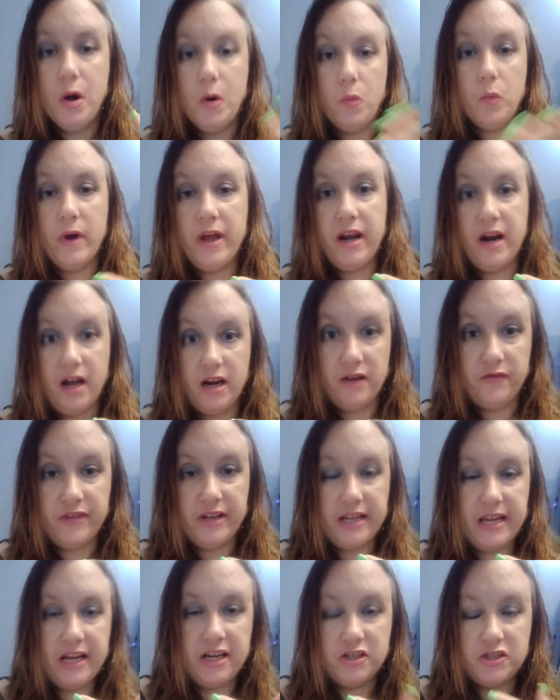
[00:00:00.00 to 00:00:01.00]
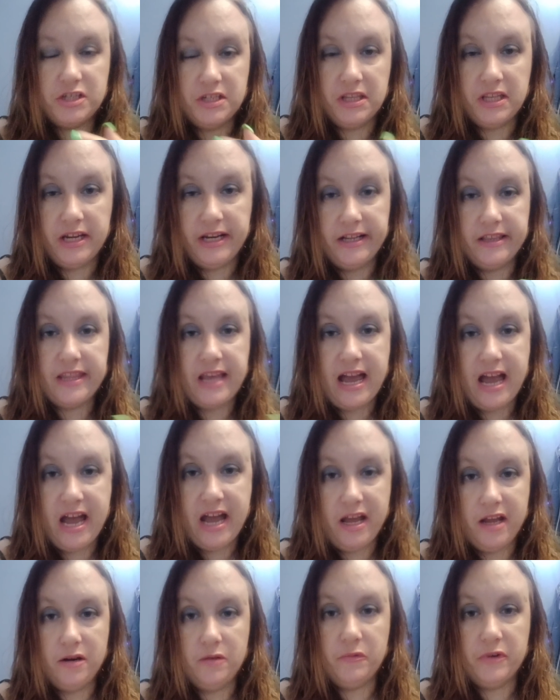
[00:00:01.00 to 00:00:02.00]
went on a vacation like
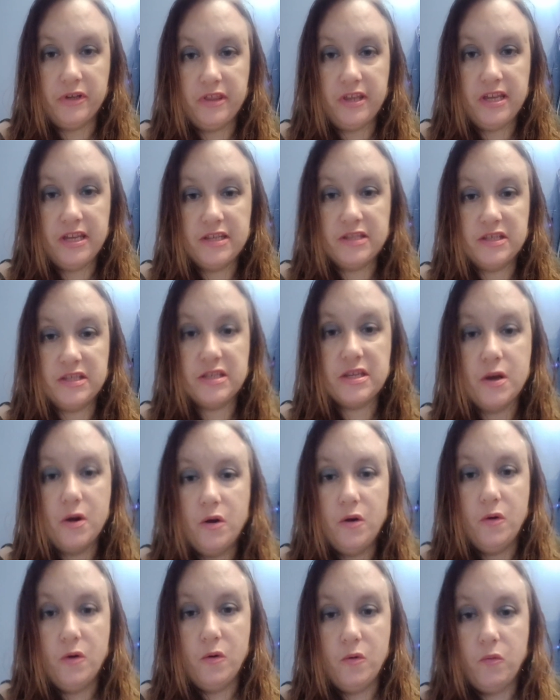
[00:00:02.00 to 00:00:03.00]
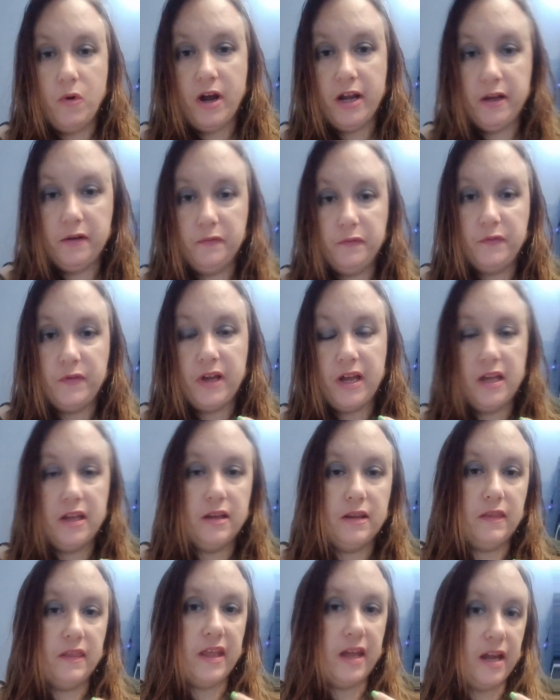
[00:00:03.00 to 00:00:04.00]
that with his wife
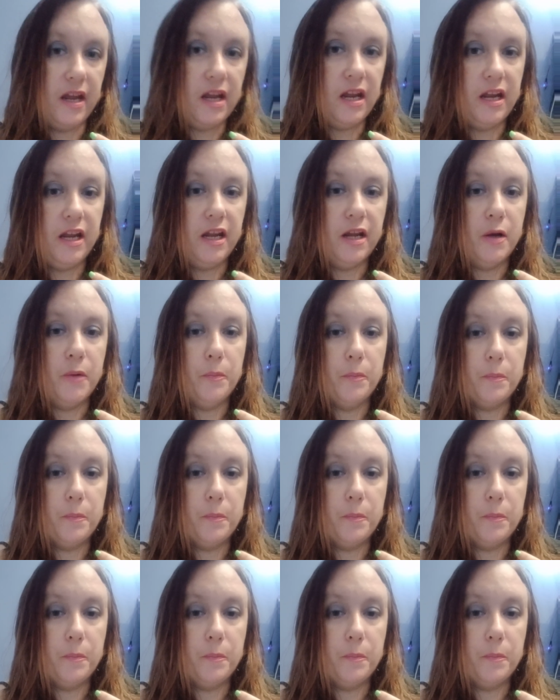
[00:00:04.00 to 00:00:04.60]
and they